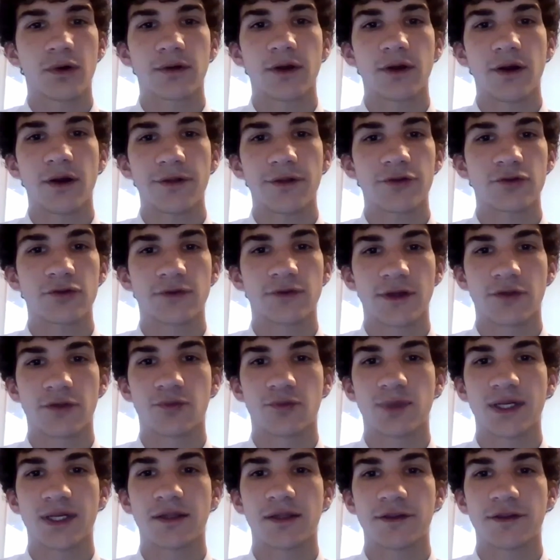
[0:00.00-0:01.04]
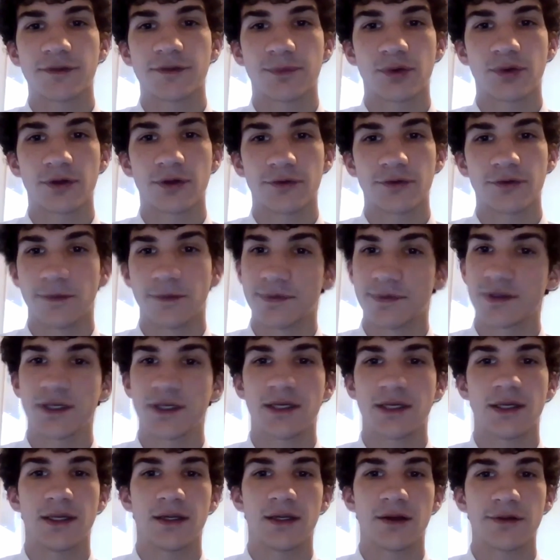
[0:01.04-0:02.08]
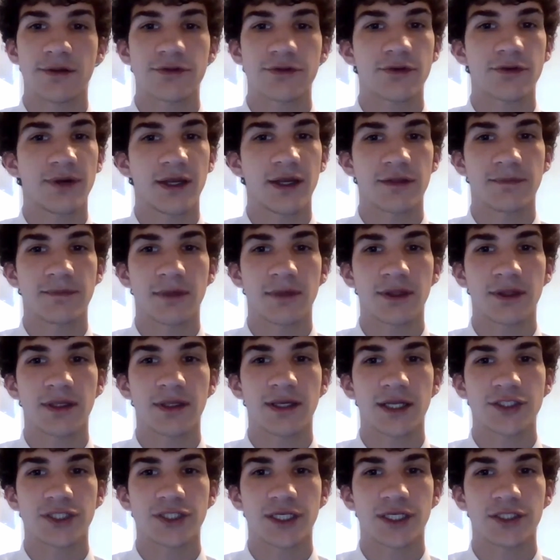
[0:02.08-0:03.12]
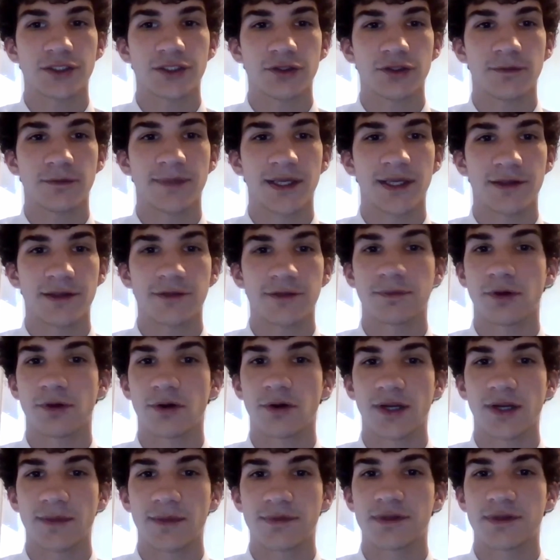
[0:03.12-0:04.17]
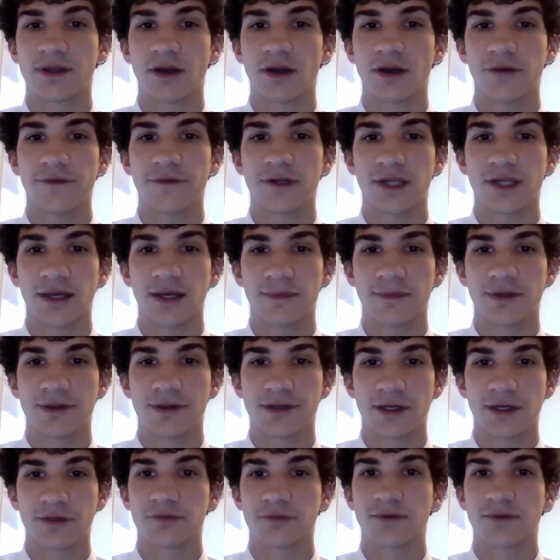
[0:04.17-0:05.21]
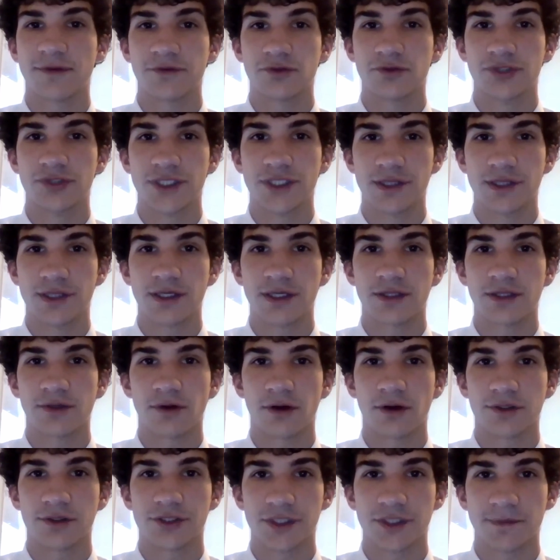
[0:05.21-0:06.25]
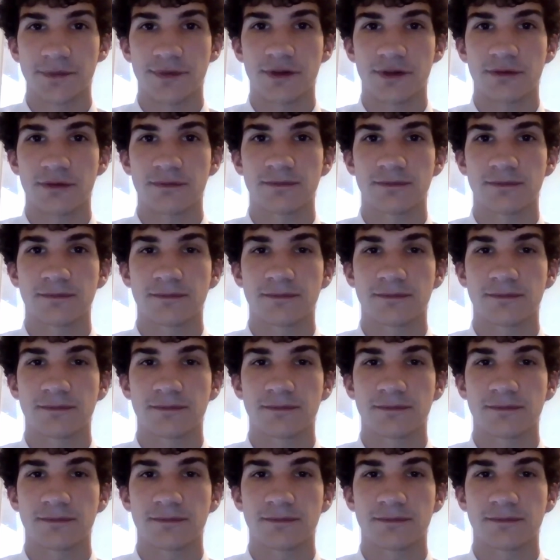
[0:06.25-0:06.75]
World also runs weekly support groups and also has monthly educational-based programs that oftentimes discuss refugees and their hardships.